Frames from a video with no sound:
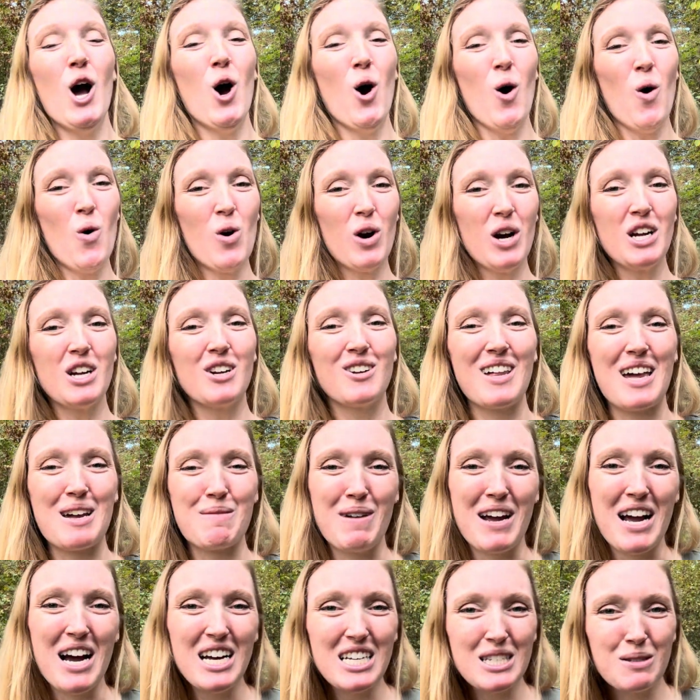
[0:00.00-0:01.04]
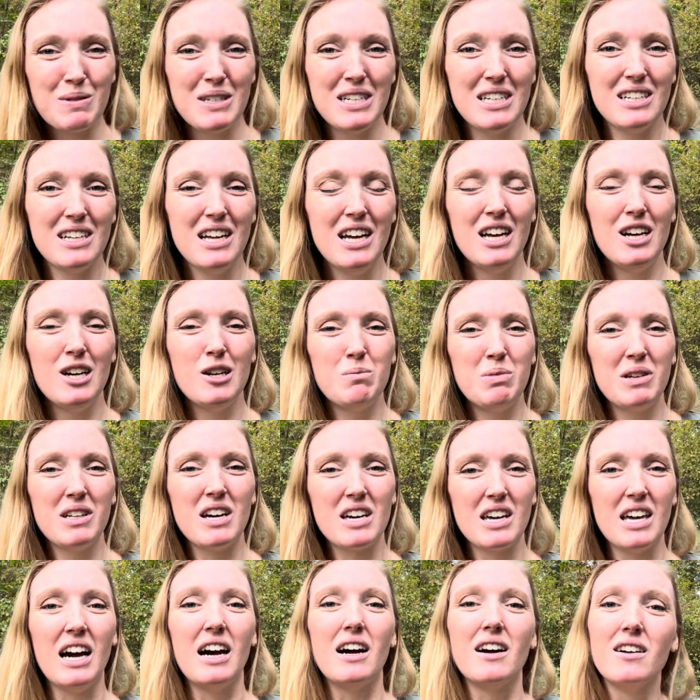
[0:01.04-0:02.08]
Or you're like my husband who'd be
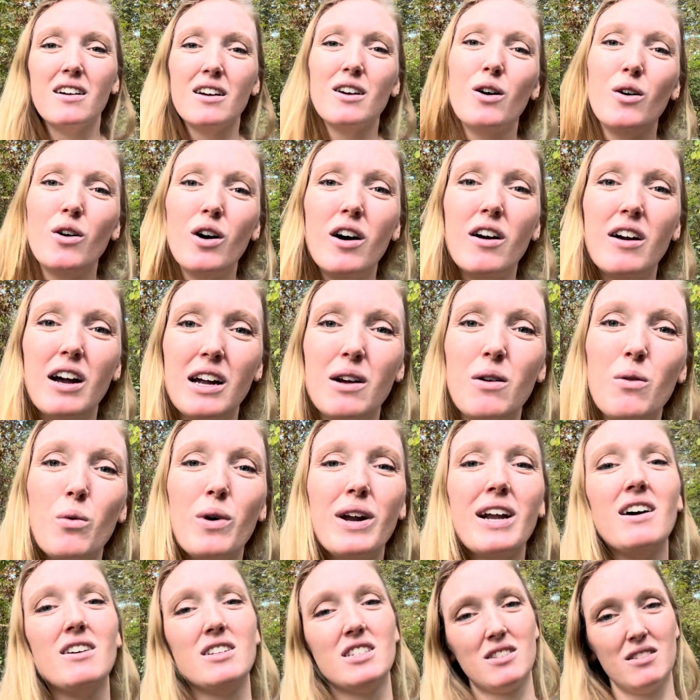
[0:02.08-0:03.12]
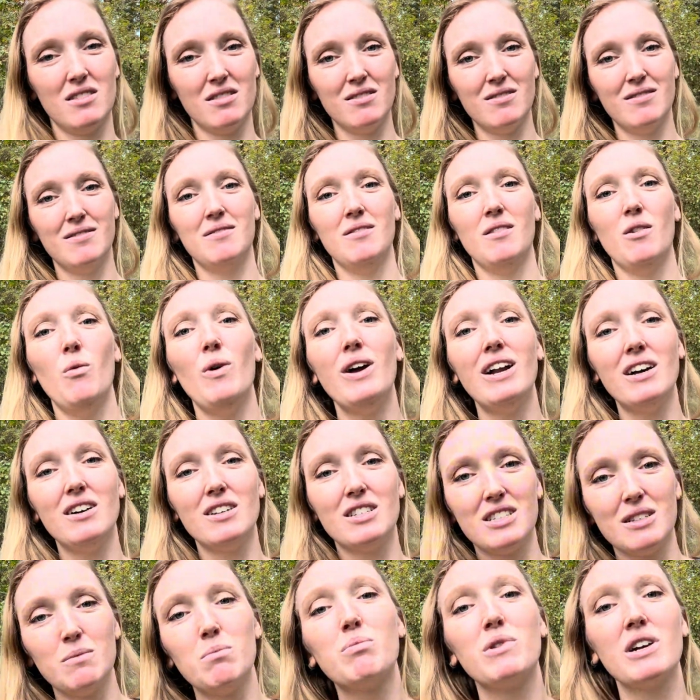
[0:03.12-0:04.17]
like, yeah, all right, what else? What
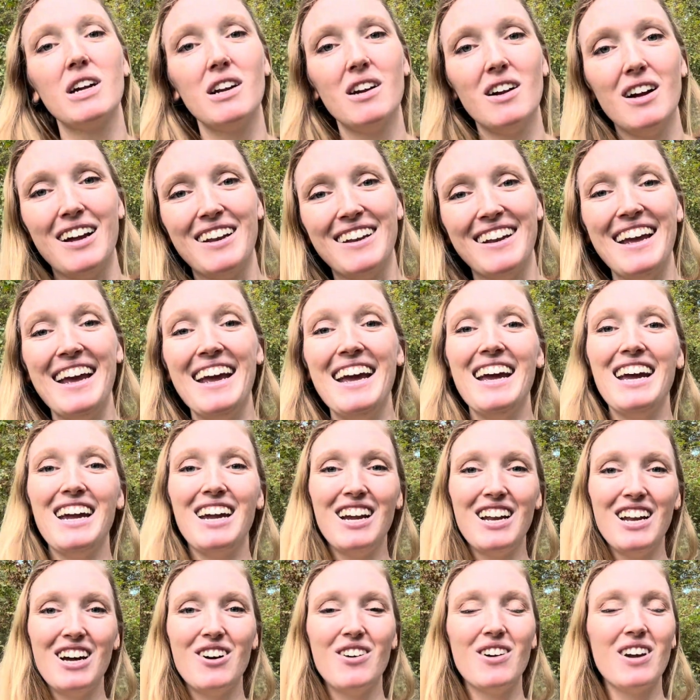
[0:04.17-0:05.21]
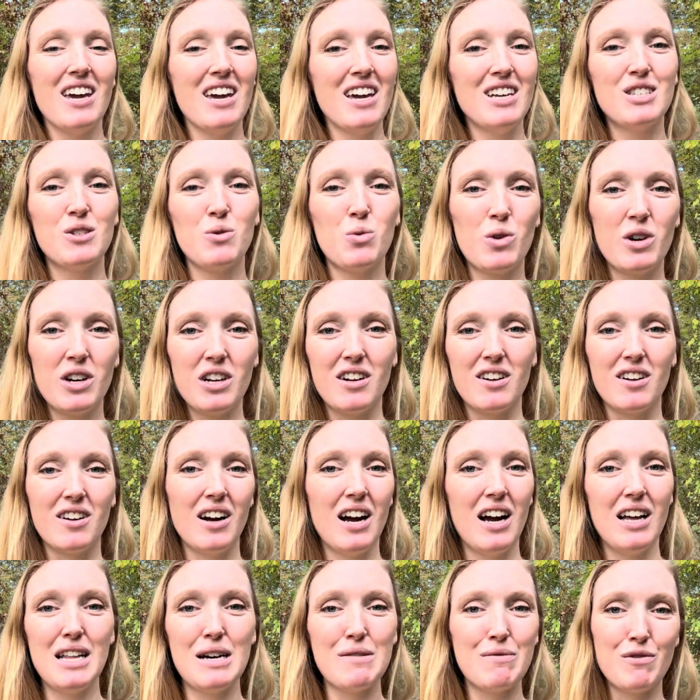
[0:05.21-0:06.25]
else? Bring it on. You know, he's a warrior.
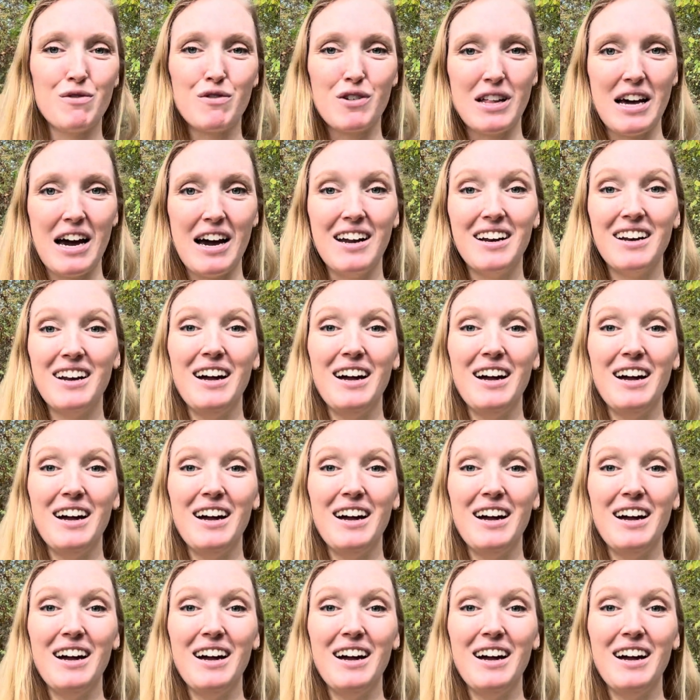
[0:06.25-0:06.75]
I love him for that.